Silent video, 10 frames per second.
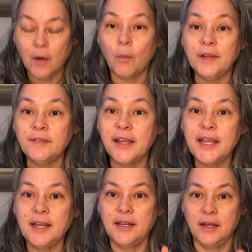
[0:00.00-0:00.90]
once I
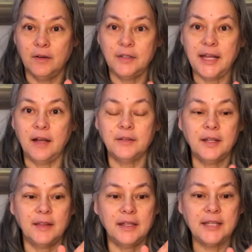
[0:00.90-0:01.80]
get it narrowed down
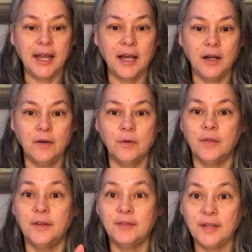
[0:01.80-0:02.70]
to the town or
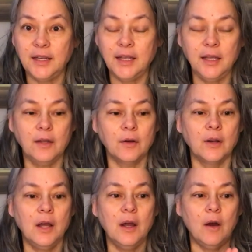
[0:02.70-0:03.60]
the city
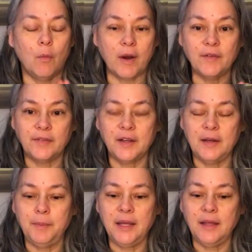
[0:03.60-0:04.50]
or wherever it's
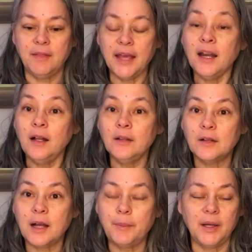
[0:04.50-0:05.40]
gonna be, then I'll
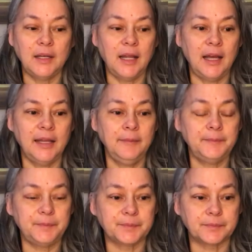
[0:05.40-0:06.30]
look up online,
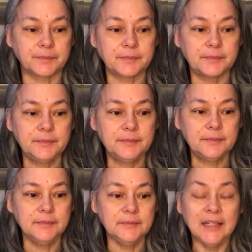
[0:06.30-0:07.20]

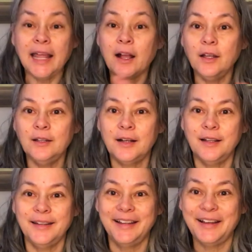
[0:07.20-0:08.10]
like I'll look
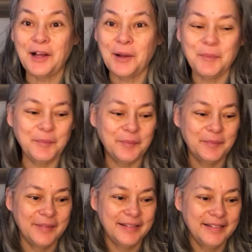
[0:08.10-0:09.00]
on
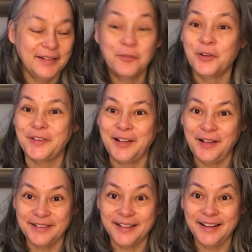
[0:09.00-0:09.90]
the for
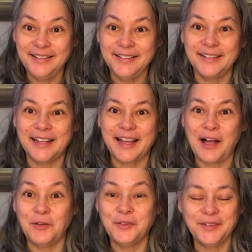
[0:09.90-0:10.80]
sale signs, like
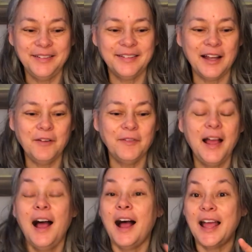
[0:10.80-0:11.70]
houses and stuff,
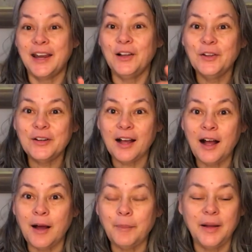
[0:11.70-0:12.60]
and I'll look
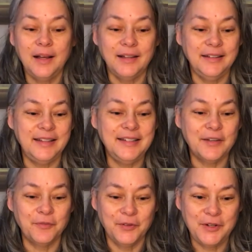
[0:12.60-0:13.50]
up the
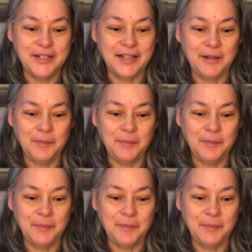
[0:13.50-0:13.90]
different